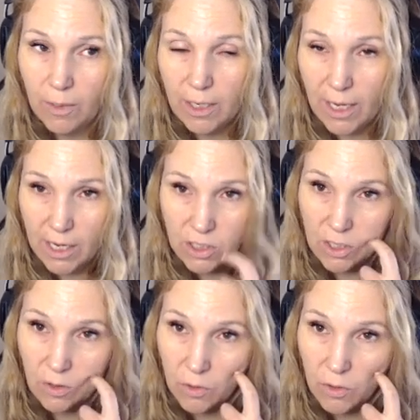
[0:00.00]
engaged
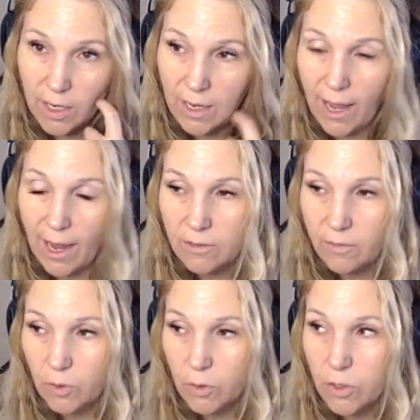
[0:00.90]
in learning,
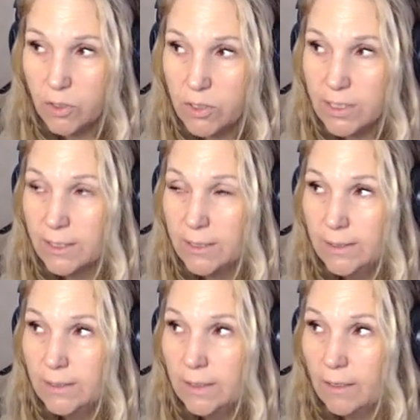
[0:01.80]
active learners,
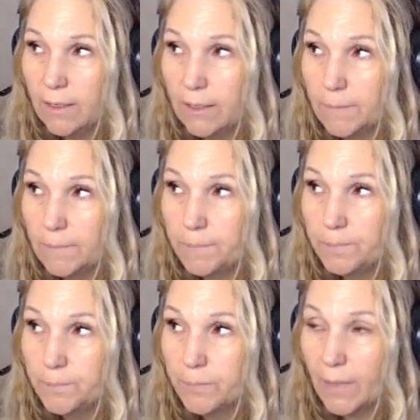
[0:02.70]
and
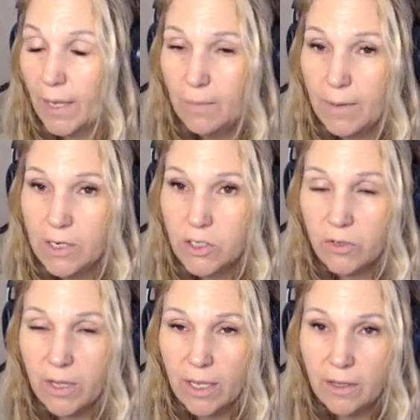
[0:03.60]
make
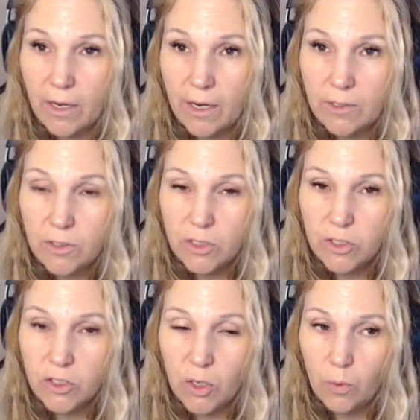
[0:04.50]
sure that they
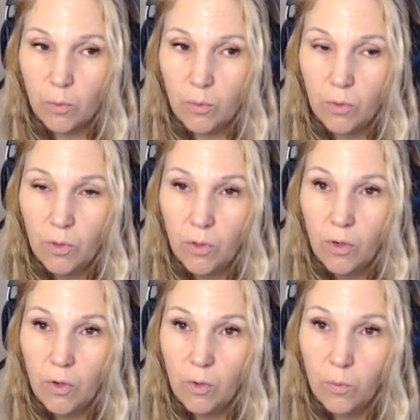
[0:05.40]
don't
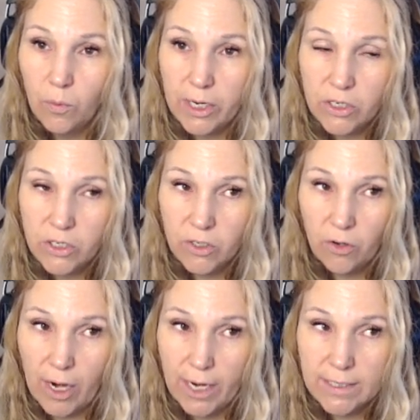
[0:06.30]
reach
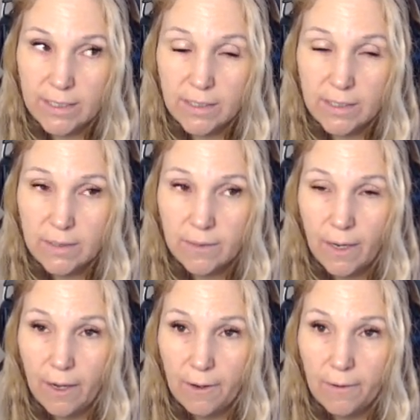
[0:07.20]
crisis.
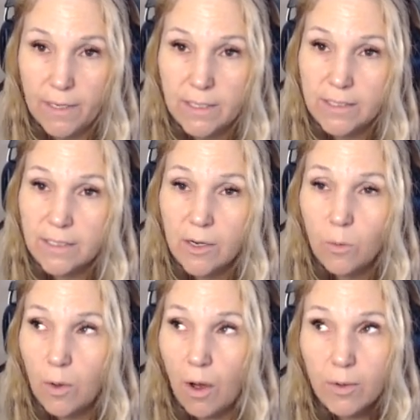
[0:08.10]
And there
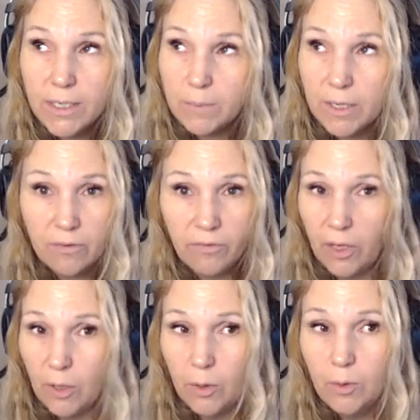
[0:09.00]
will always be a
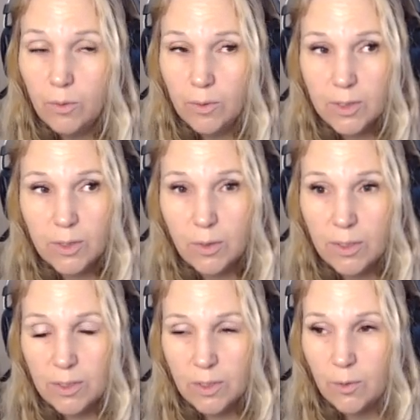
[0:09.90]
few
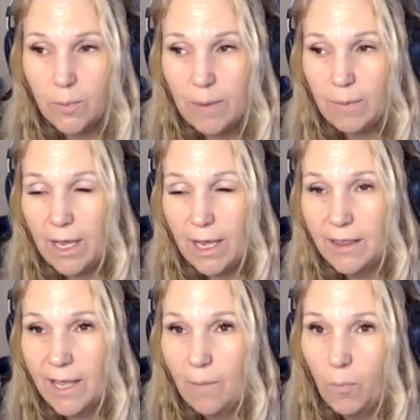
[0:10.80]
students who maybe
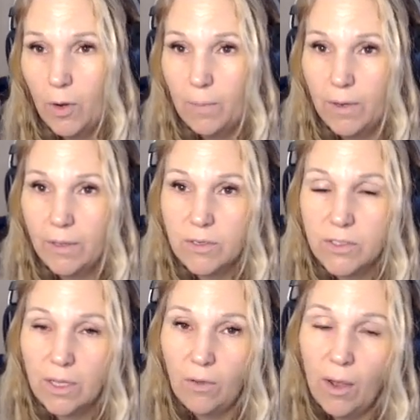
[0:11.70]
hit that point, but
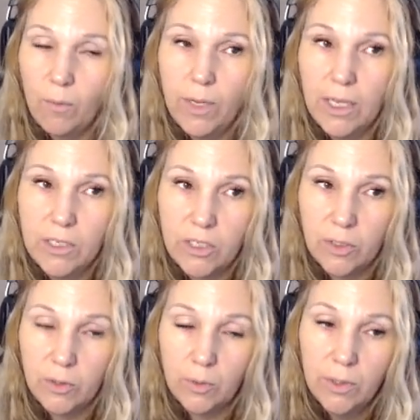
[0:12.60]
there's a lot we can
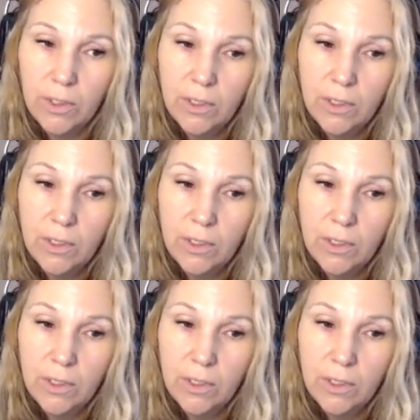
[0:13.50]
do